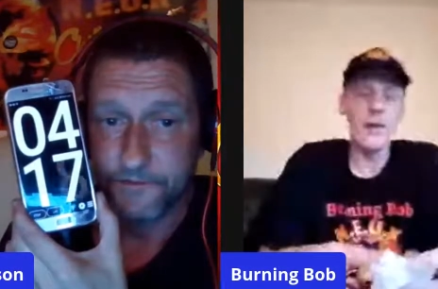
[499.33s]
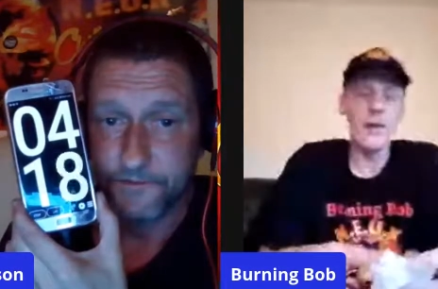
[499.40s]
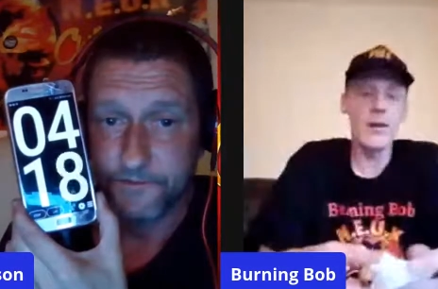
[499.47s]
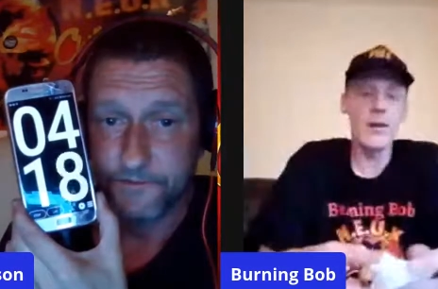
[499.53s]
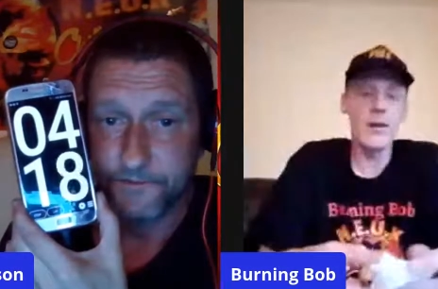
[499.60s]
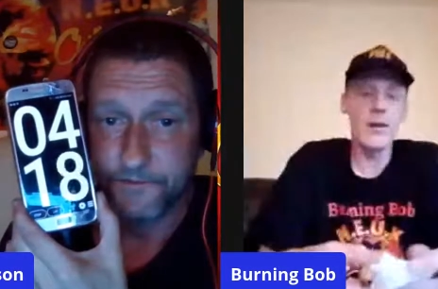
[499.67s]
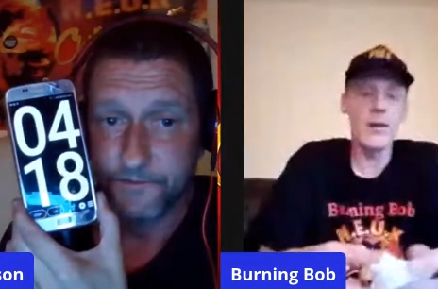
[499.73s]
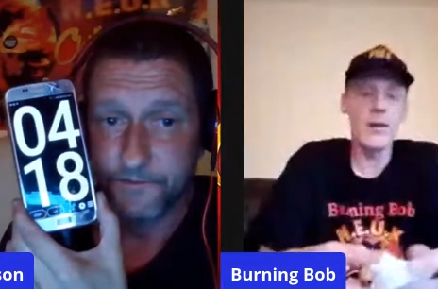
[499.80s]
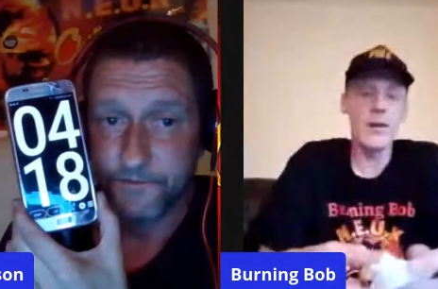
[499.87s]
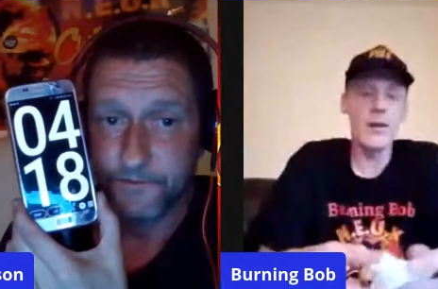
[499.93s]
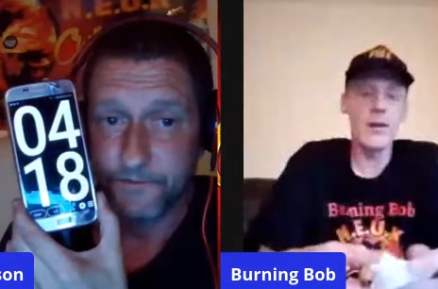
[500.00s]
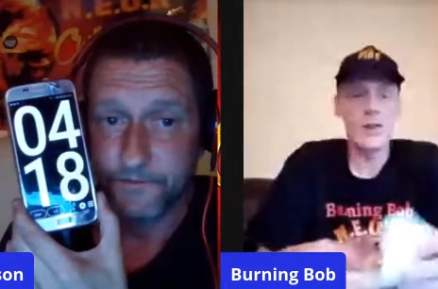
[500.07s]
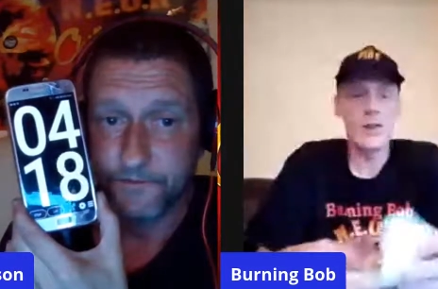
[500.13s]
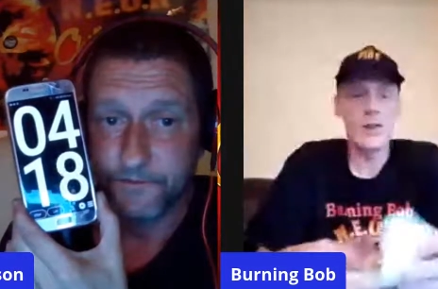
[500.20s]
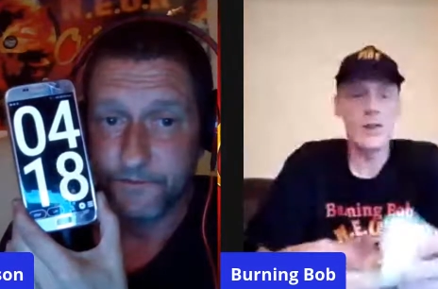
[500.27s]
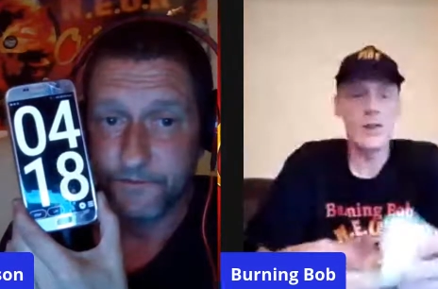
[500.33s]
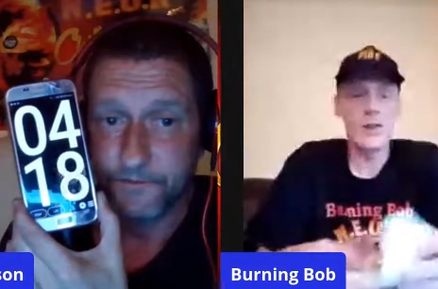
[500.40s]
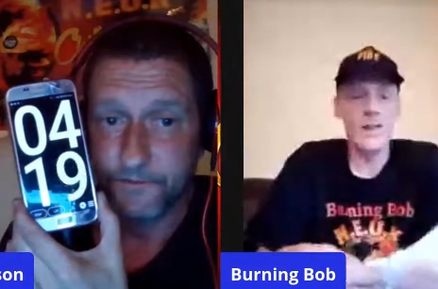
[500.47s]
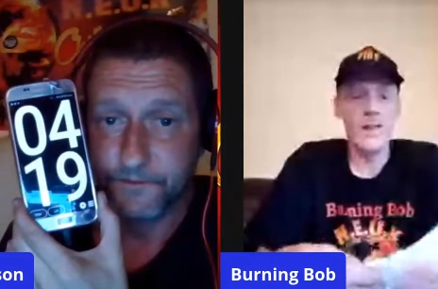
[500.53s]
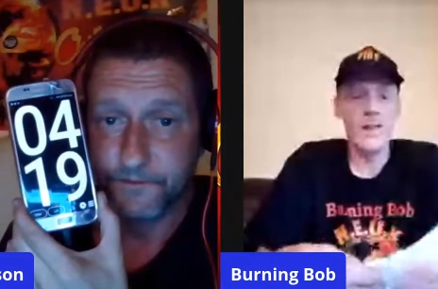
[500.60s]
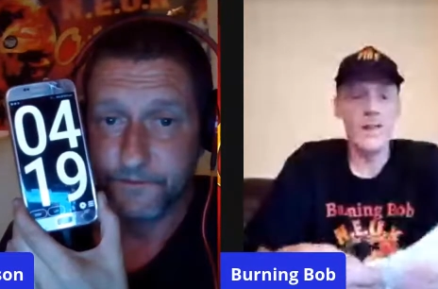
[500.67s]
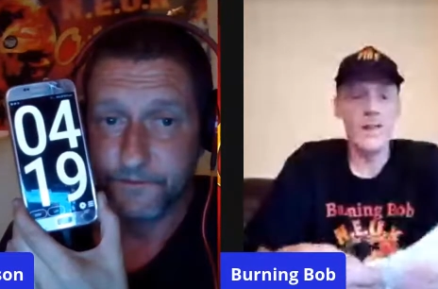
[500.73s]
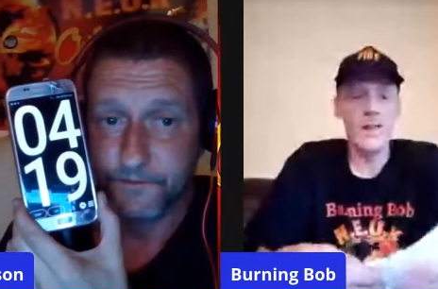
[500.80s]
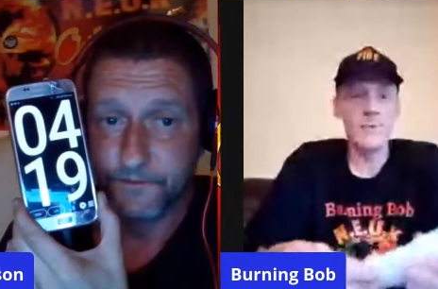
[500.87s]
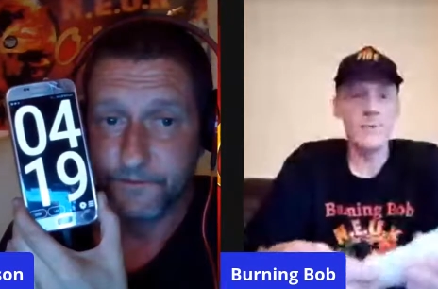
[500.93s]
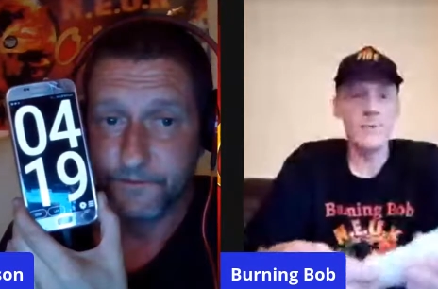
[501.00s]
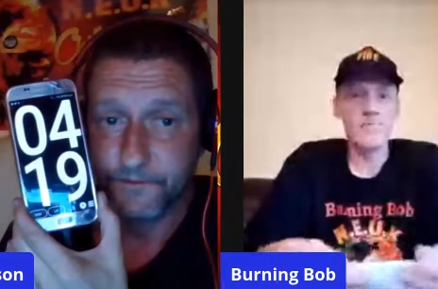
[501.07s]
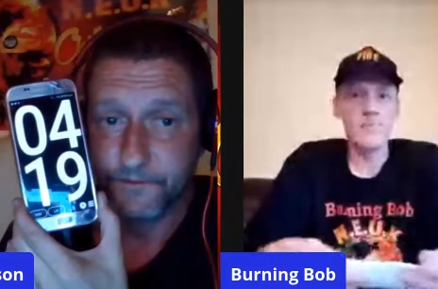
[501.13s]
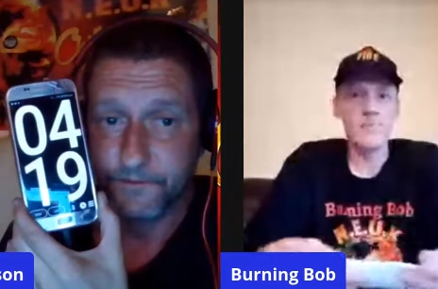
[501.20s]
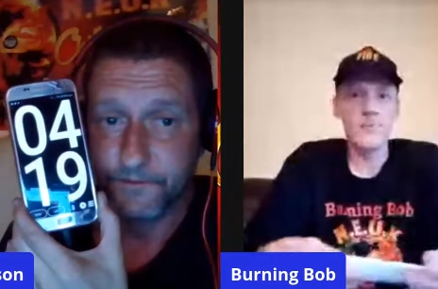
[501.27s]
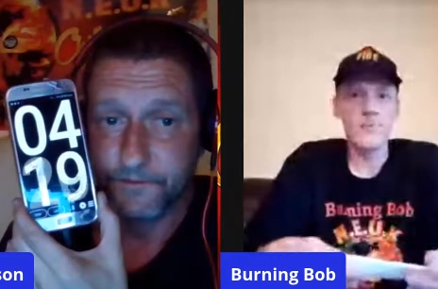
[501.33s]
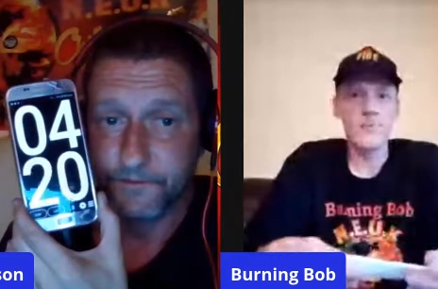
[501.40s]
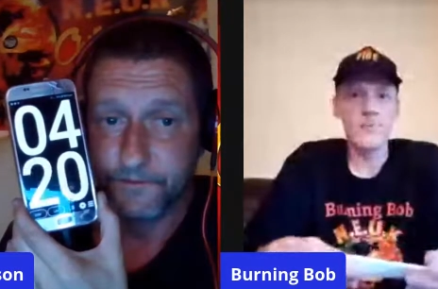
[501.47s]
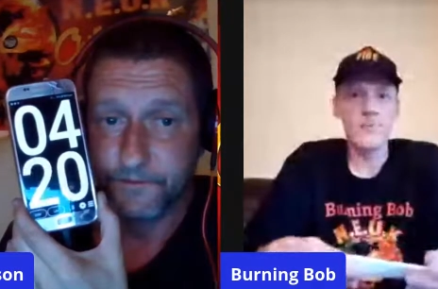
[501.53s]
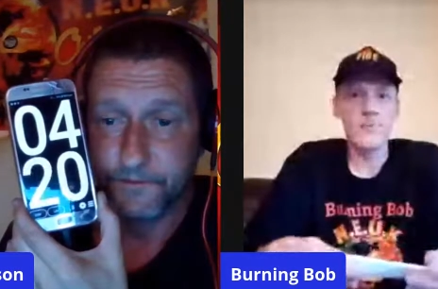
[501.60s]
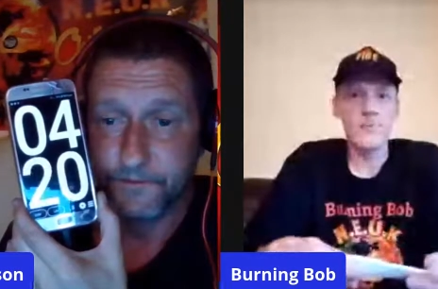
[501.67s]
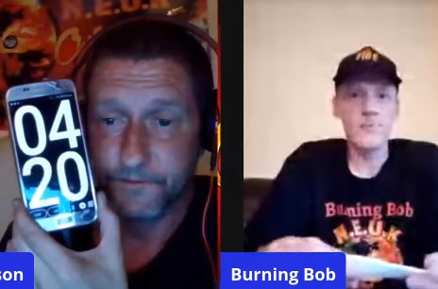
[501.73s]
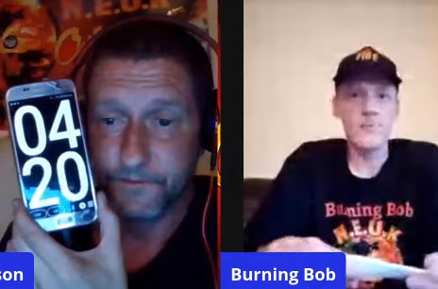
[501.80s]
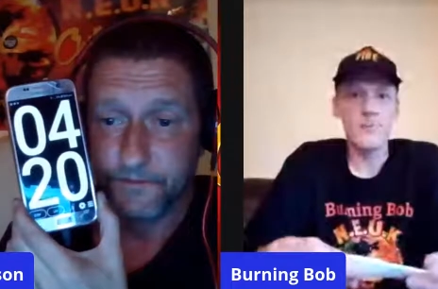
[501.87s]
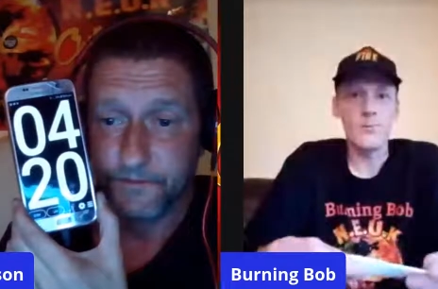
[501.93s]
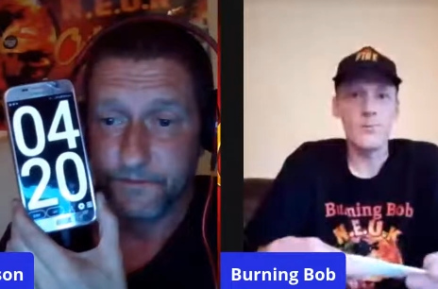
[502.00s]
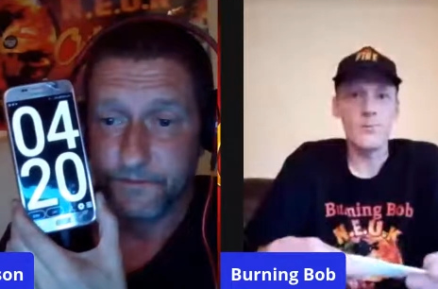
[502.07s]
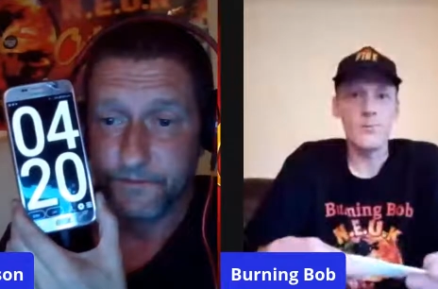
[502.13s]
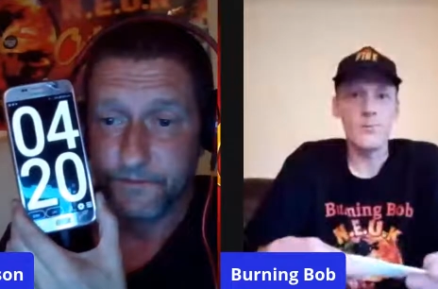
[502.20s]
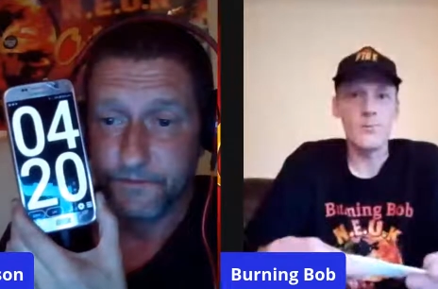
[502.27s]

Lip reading: No one is speaking in this clip.